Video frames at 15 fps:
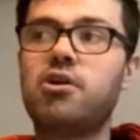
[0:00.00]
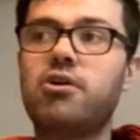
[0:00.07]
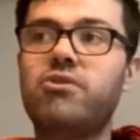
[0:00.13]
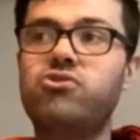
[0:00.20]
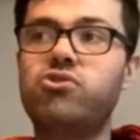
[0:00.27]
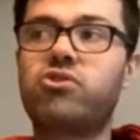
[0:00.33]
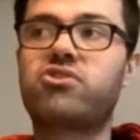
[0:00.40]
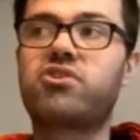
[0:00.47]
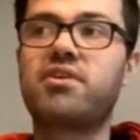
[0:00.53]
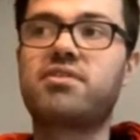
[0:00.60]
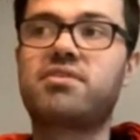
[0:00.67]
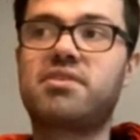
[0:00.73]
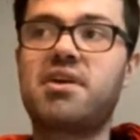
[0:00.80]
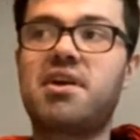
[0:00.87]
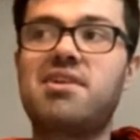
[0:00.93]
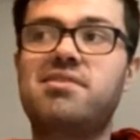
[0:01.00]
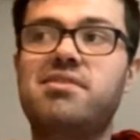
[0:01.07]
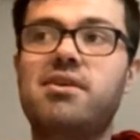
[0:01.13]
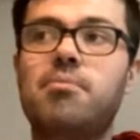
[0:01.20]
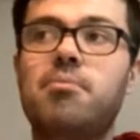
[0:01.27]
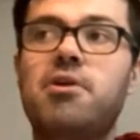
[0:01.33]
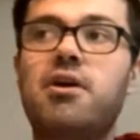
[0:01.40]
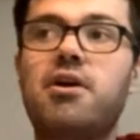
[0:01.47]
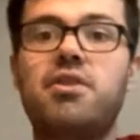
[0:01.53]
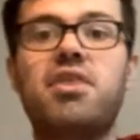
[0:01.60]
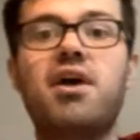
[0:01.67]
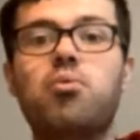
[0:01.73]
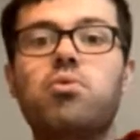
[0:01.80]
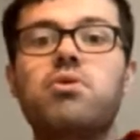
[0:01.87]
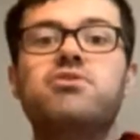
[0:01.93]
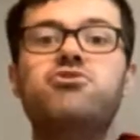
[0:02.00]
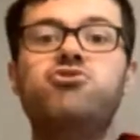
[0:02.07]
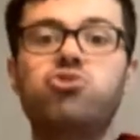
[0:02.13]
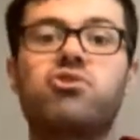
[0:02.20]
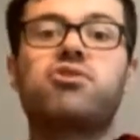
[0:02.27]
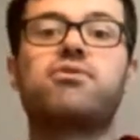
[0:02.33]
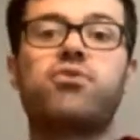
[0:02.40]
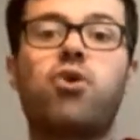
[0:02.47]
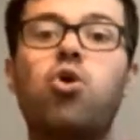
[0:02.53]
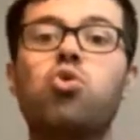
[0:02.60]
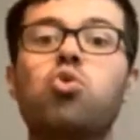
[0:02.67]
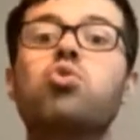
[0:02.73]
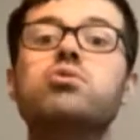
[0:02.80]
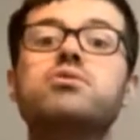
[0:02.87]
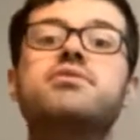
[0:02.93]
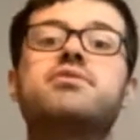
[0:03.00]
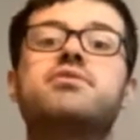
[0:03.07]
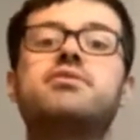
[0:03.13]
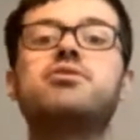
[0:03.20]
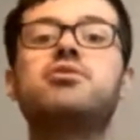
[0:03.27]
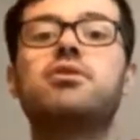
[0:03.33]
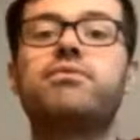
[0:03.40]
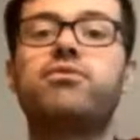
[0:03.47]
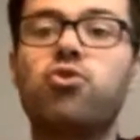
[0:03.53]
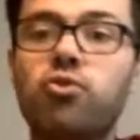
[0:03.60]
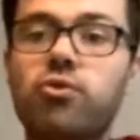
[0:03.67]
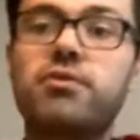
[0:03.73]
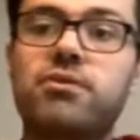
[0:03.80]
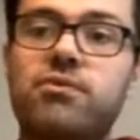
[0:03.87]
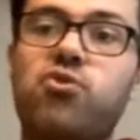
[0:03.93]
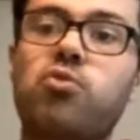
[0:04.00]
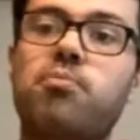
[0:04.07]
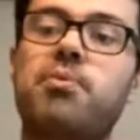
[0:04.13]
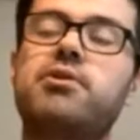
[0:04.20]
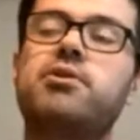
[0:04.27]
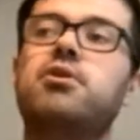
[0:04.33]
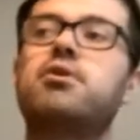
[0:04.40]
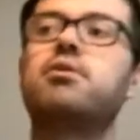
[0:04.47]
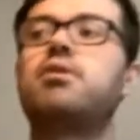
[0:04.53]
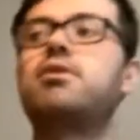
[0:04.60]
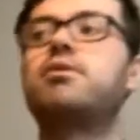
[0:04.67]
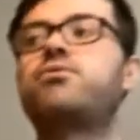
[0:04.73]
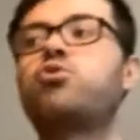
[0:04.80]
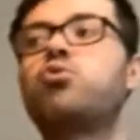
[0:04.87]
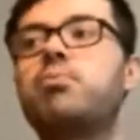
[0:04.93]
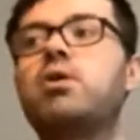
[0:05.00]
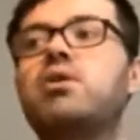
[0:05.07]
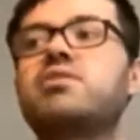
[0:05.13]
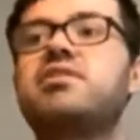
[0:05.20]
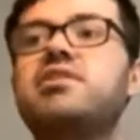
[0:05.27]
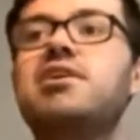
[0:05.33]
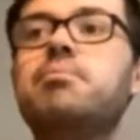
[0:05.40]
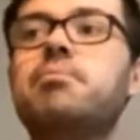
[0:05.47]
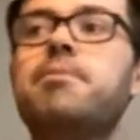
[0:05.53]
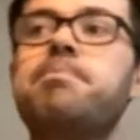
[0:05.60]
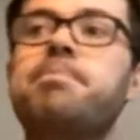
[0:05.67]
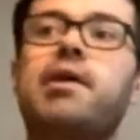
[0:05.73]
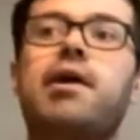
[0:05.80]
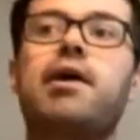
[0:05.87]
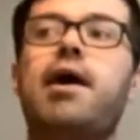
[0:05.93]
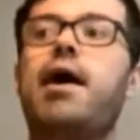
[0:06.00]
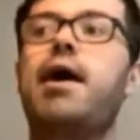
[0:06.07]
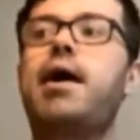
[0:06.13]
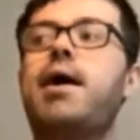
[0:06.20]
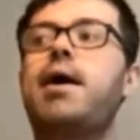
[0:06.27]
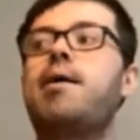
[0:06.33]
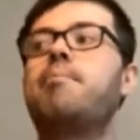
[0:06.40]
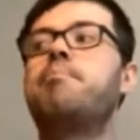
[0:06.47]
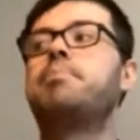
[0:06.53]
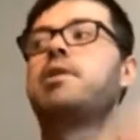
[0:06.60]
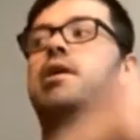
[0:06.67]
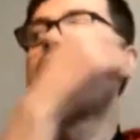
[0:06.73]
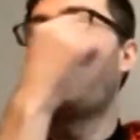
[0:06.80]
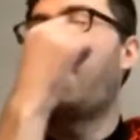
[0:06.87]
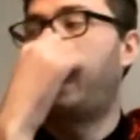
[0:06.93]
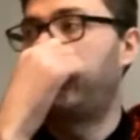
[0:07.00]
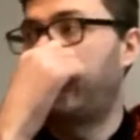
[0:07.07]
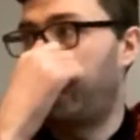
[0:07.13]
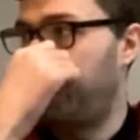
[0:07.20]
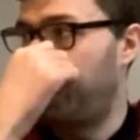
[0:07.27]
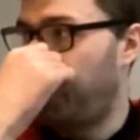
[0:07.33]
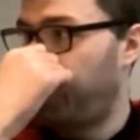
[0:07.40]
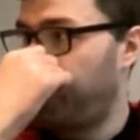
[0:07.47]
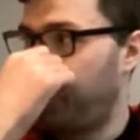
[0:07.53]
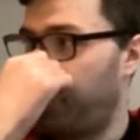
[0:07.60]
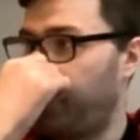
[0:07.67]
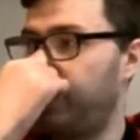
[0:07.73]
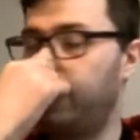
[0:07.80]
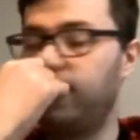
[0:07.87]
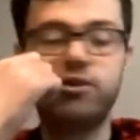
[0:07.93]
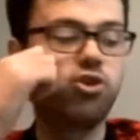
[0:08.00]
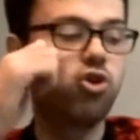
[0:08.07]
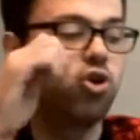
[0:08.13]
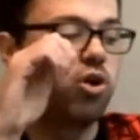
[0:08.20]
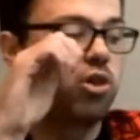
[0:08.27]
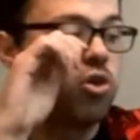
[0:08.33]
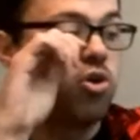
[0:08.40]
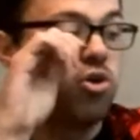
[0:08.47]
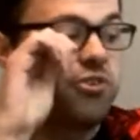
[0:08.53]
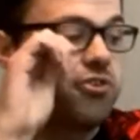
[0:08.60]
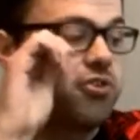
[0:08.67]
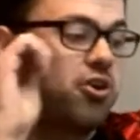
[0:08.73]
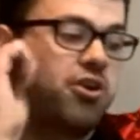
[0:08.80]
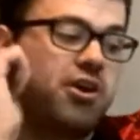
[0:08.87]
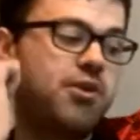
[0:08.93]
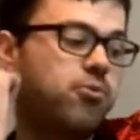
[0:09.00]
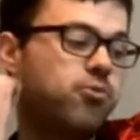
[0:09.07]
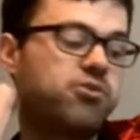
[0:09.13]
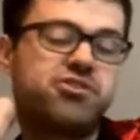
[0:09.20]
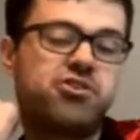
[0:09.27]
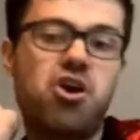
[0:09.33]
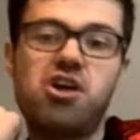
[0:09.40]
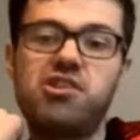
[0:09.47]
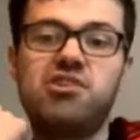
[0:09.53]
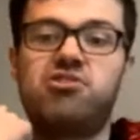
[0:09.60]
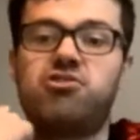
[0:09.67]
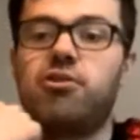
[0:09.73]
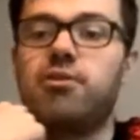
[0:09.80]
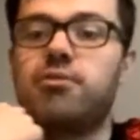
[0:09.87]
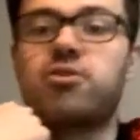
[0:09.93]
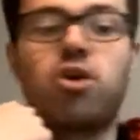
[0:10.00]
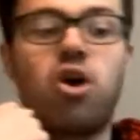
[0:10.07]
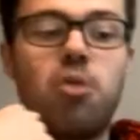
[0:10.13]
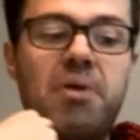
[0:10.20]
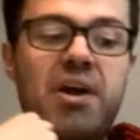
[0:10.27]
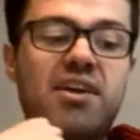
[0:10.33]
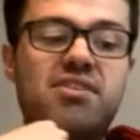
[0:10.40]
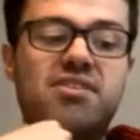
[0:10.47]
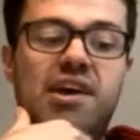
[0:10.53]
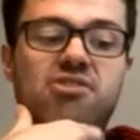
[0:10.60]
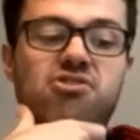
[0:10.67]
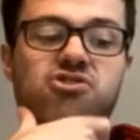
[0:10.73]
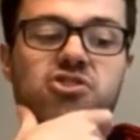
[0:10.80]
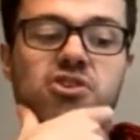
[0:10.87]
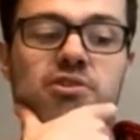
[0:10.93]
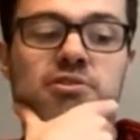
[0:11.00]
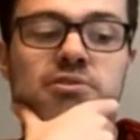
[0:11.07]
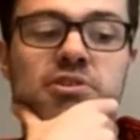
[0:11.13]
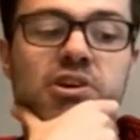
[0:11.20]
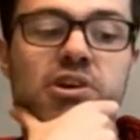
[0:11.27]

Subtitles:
just a stadium that was just for us, for us, the football team, and look, so it certainly caught my attention,